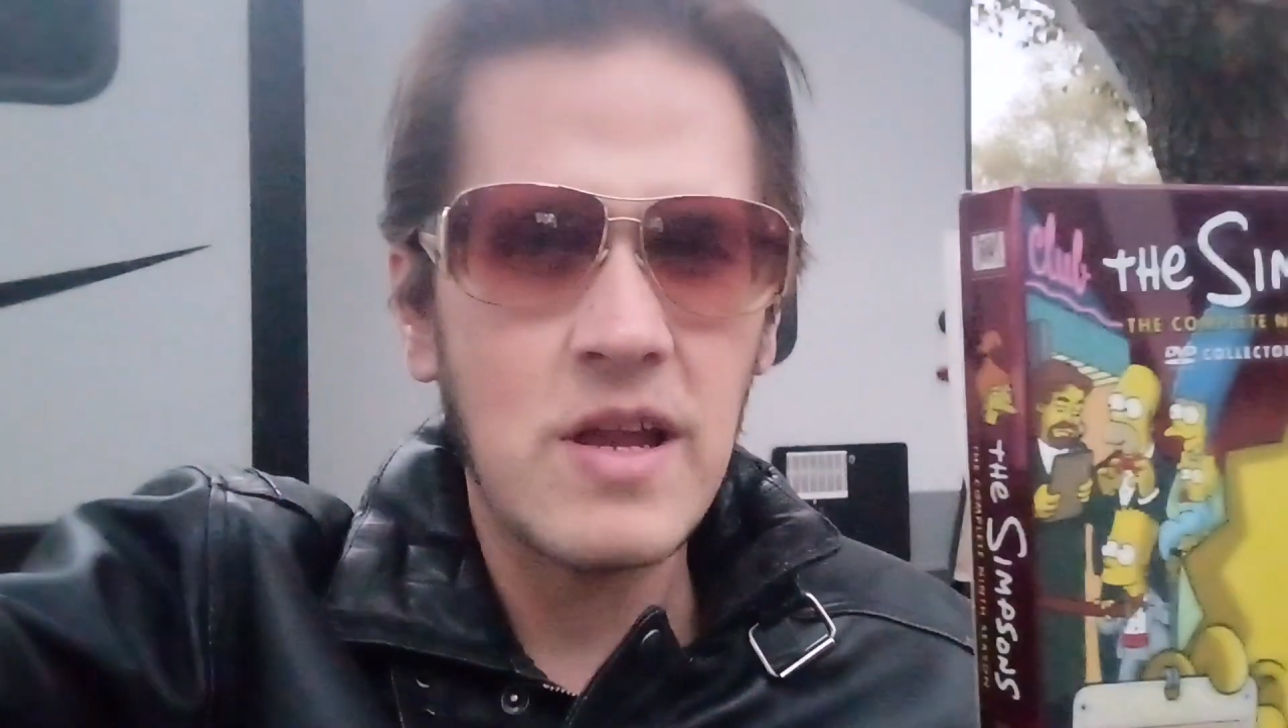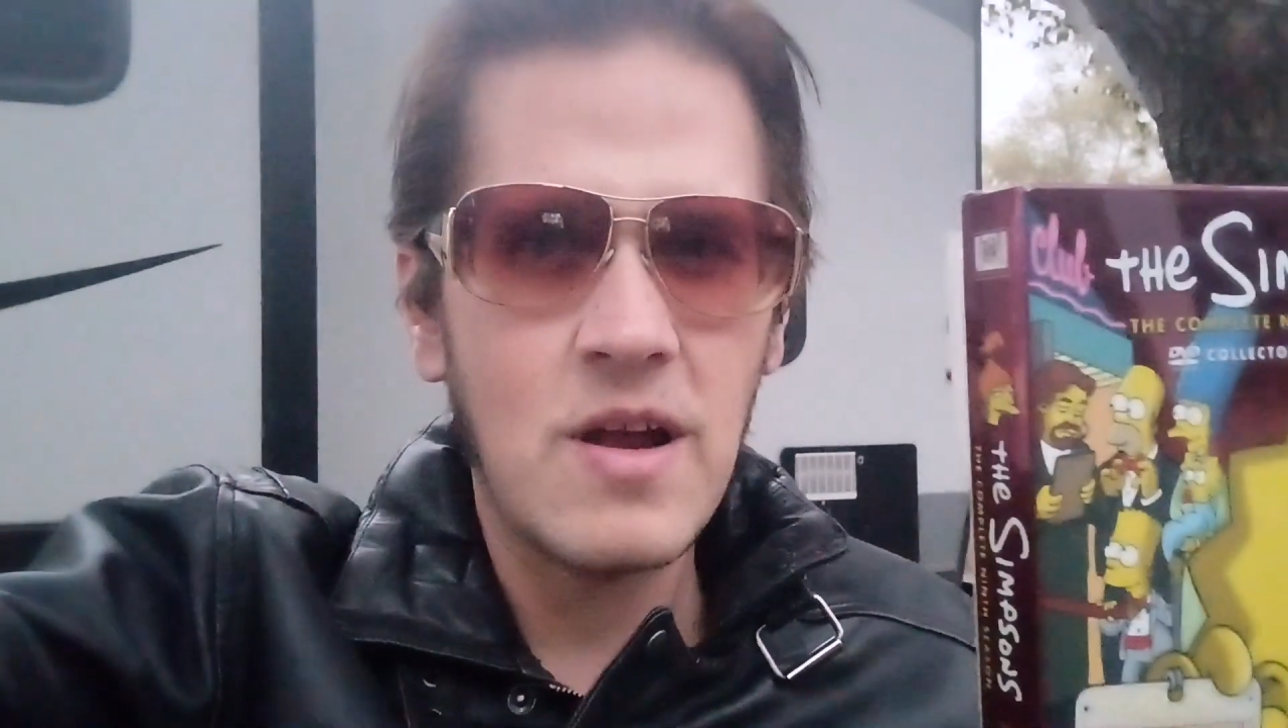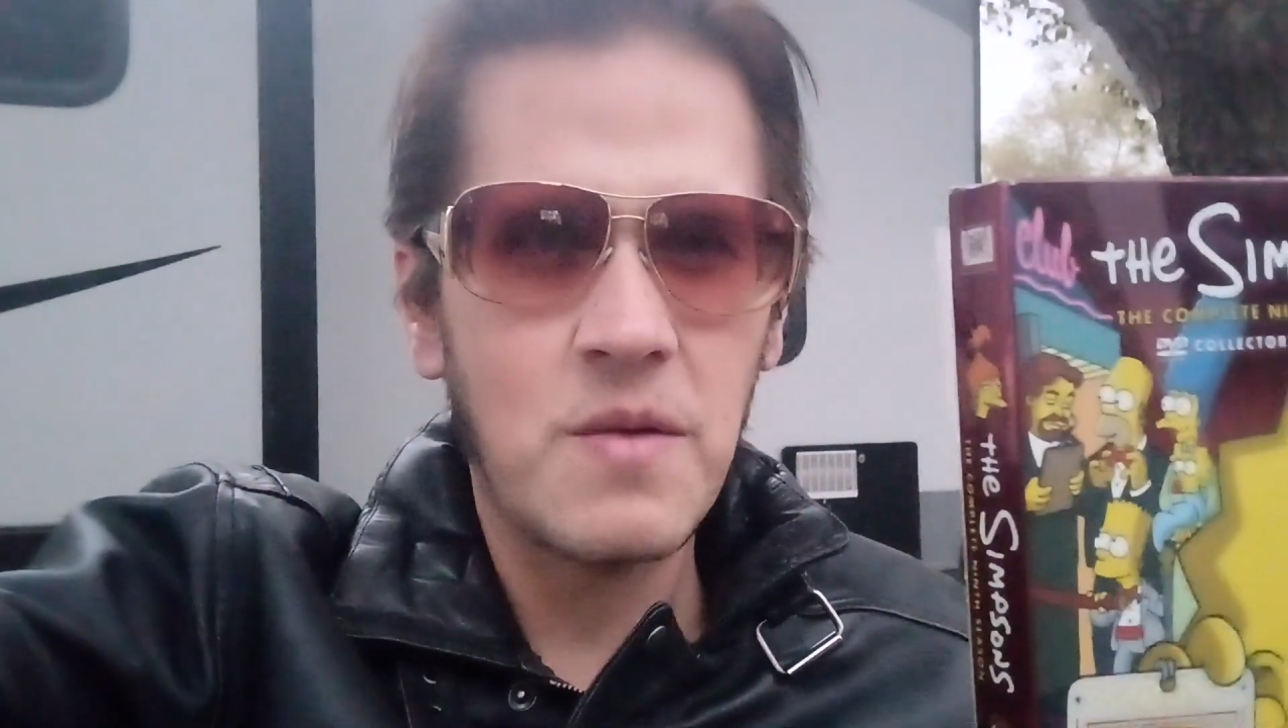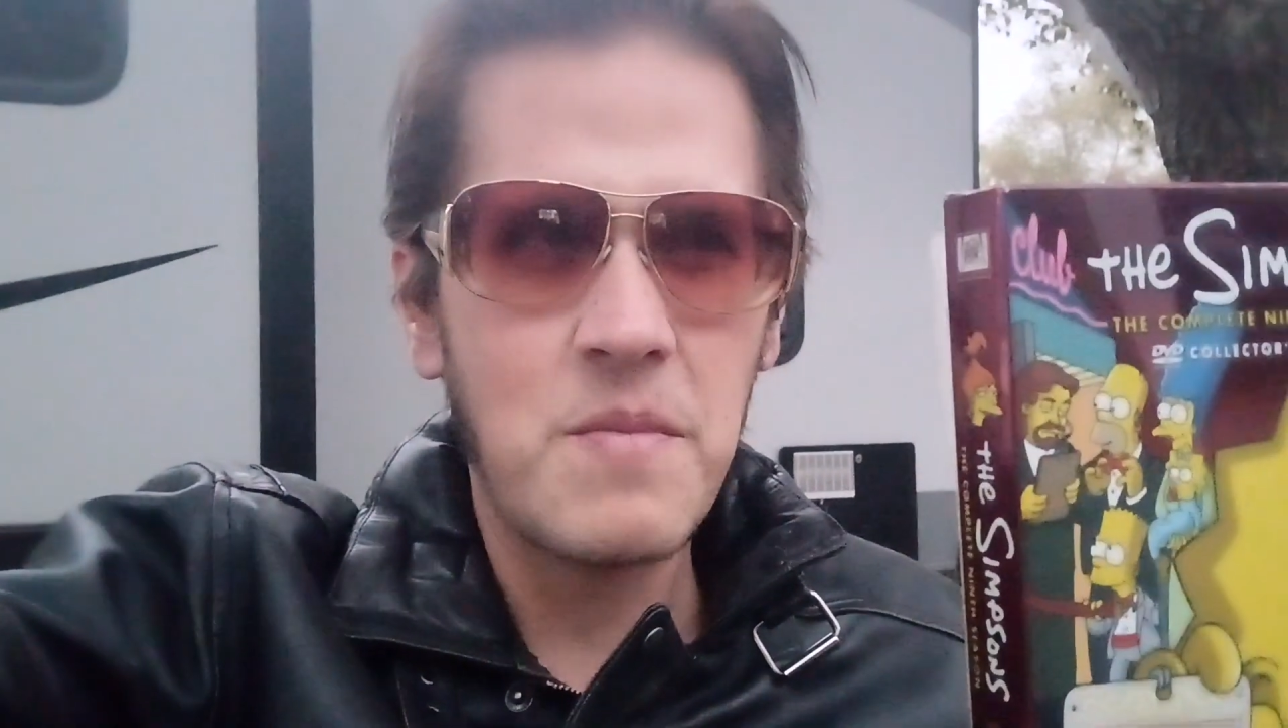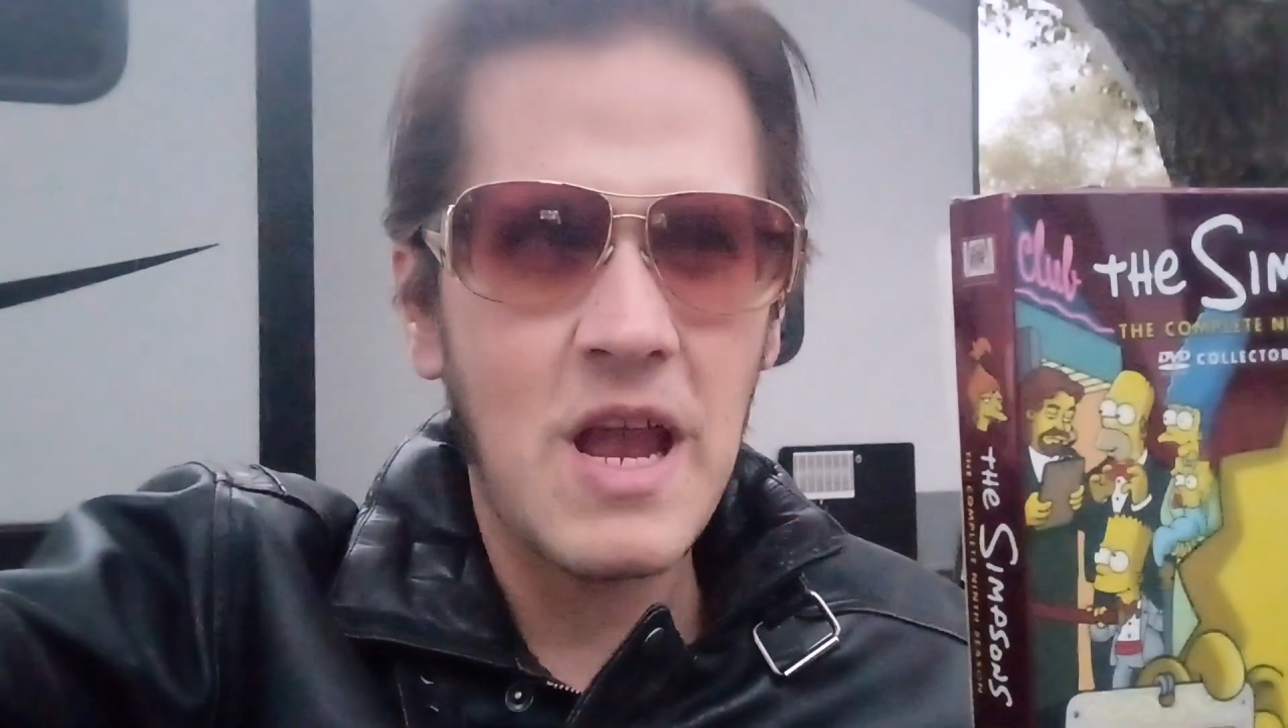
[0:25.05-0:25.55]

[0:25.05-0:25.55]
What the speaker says: a young